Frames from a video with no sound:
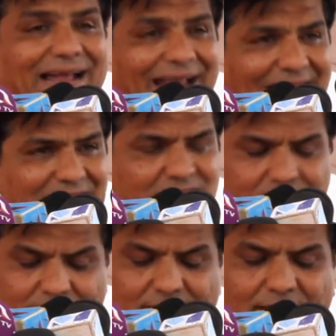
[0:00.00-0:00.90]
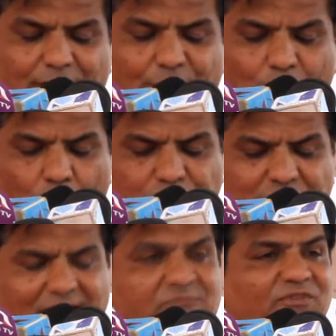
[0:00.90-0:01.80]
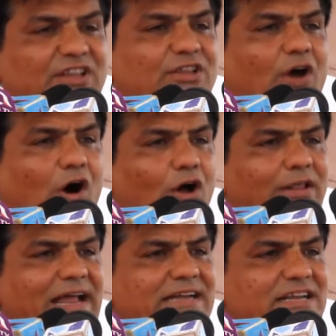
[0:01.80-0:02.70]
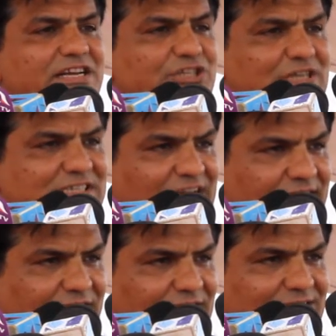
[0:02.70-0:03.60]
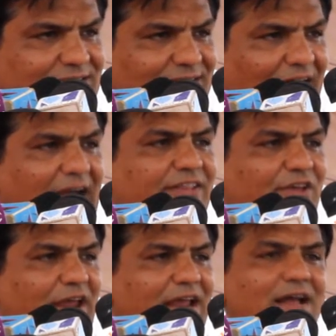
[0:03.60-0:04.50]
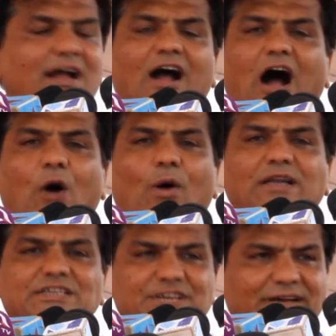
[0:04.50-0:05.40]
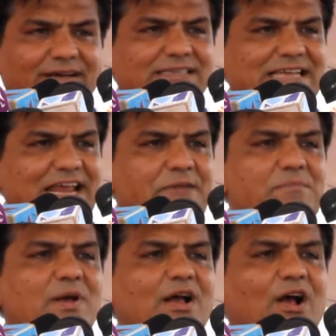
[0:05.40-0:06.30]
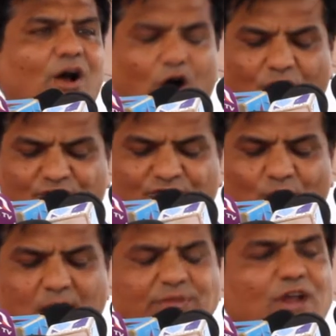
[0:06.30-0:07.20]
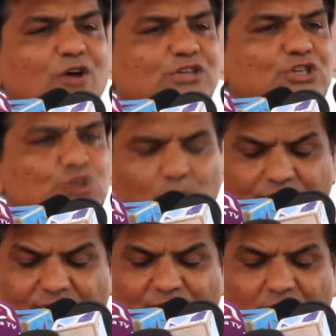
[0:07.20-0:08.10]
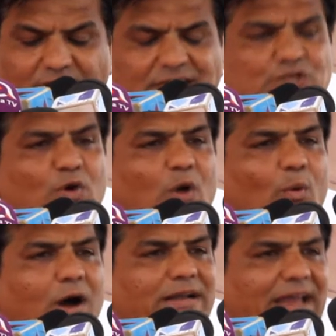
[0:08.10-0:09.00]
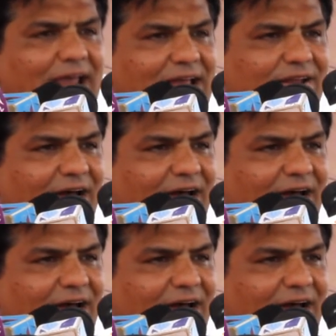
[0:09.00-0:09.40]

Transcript: In record time with all the international standards, I think our dear team of 1,200 workers who have worked day and